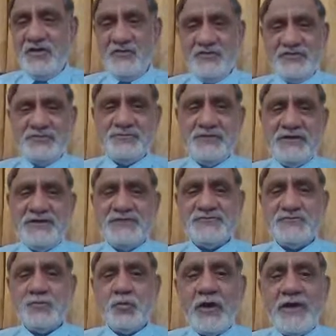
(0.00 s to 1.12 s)
which means
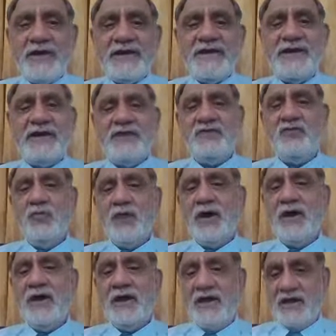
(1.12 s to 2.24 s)
pointing
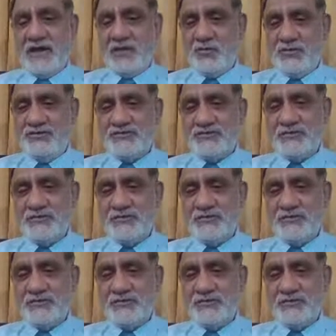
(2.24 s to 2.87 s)
via language.